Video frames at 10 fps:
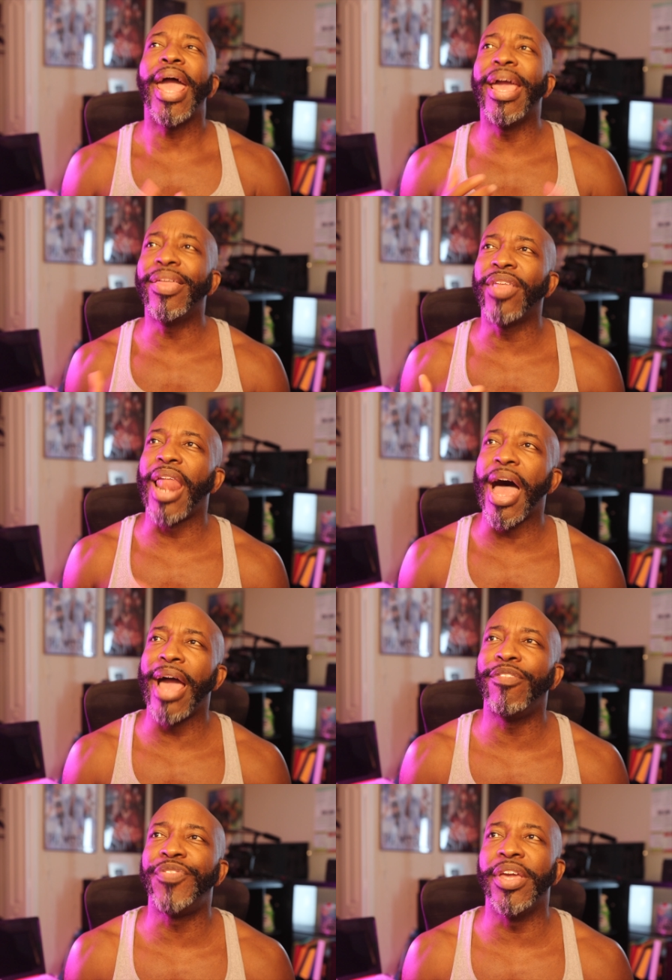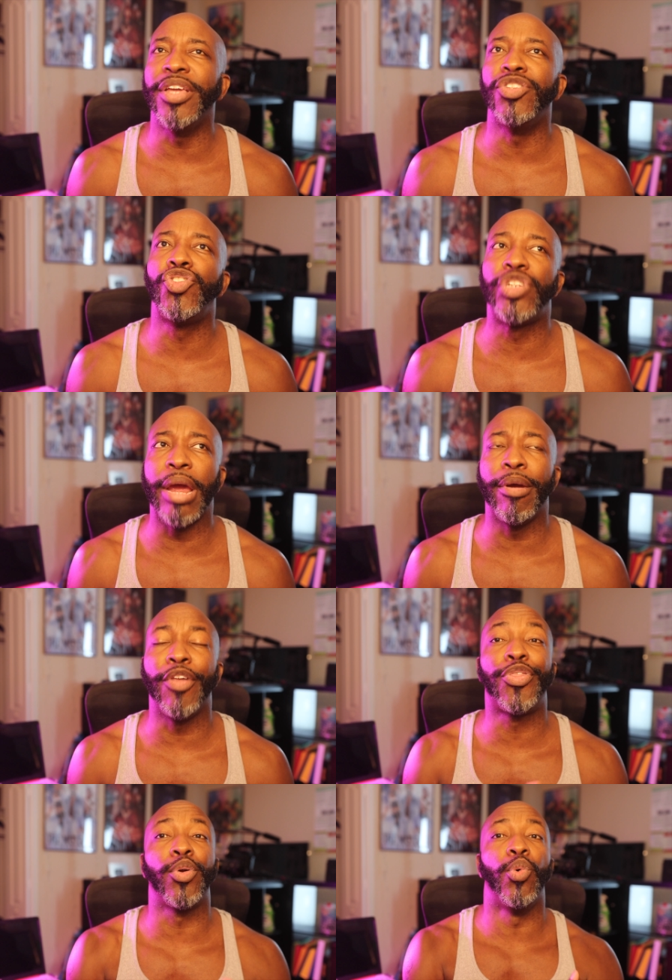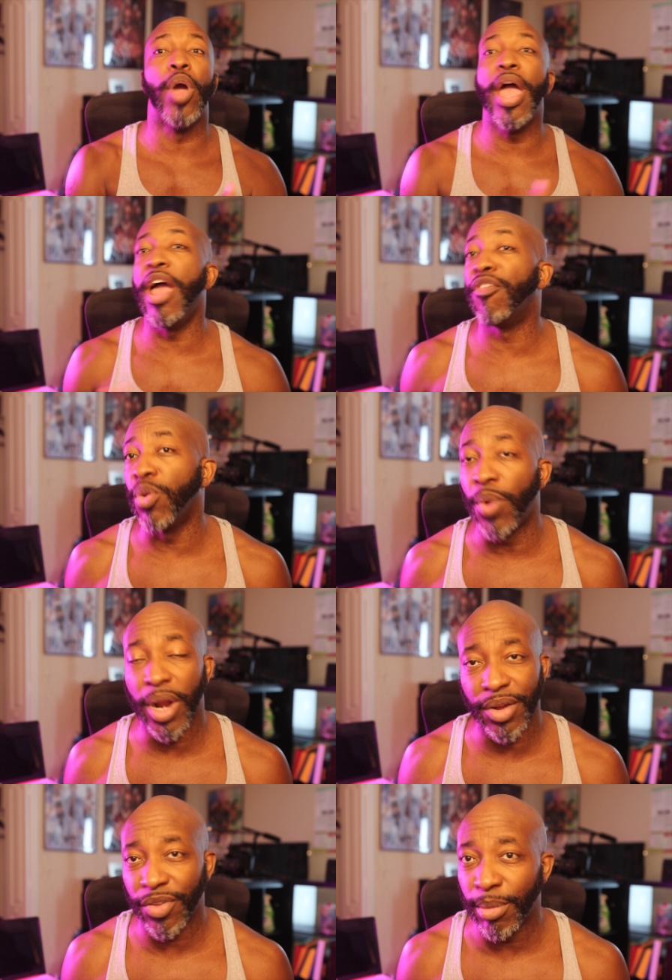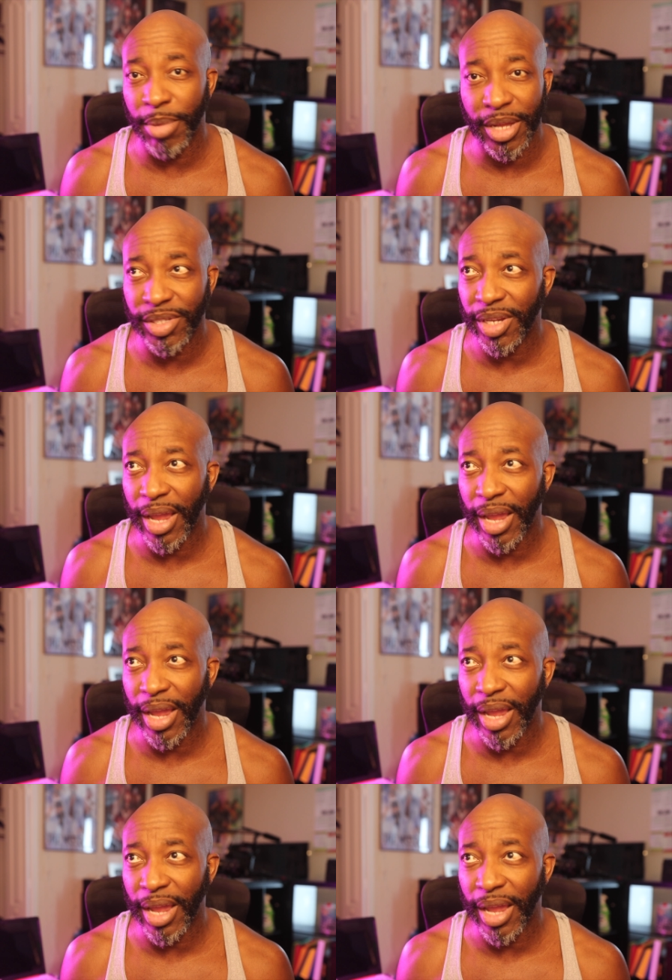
in the live feeds, Jared threw everyone under the bus to